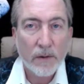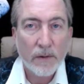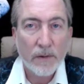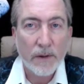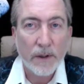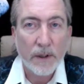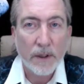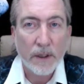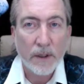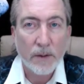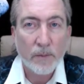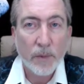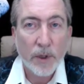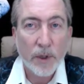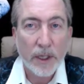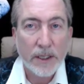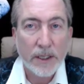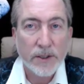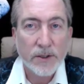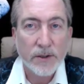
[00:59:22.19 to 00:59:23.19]
the
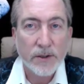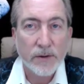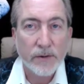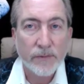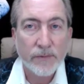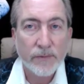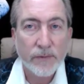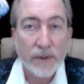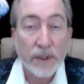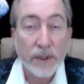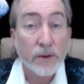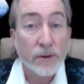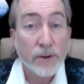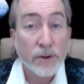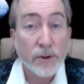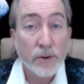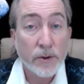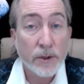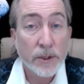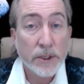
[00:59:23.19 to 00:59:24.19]
place of near
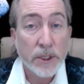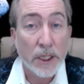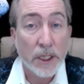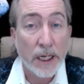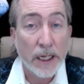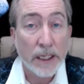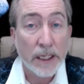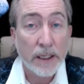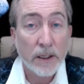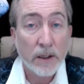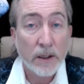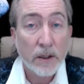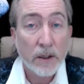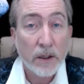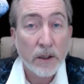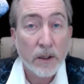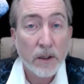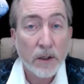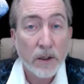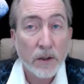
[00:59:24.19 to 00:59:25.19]
suicide
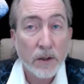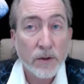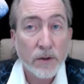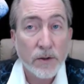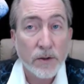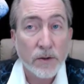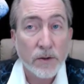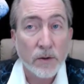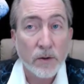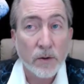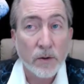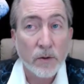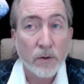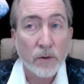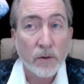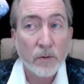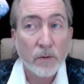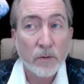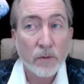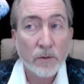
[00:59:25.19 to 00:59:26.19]

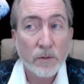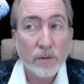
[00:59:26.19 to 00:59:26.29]
to